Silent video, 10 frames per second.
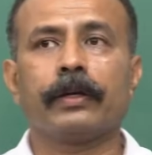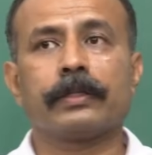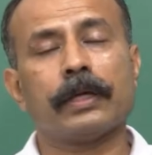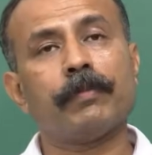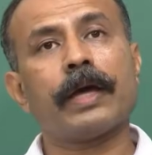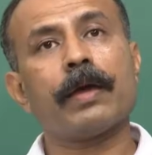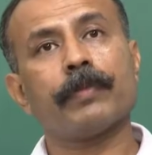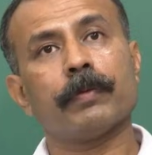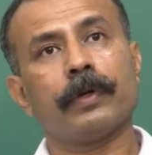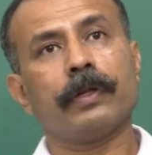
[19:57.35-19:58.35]

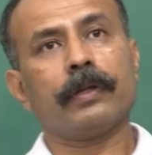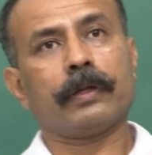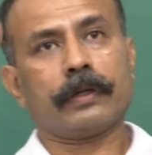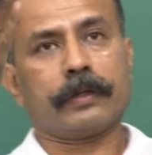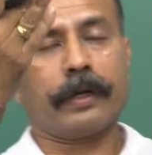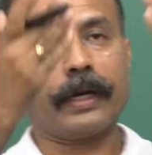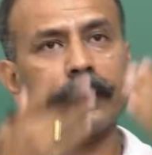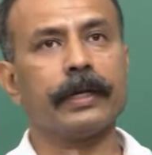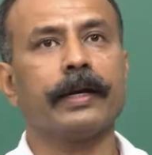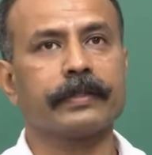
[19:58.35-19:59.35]
Sometimes people
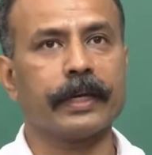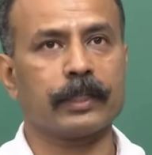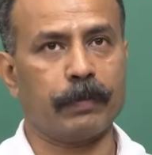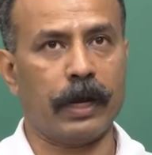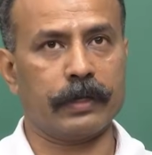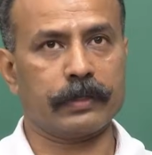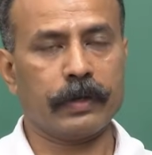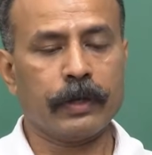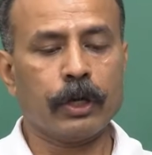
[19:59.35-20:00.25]
directly get the explants.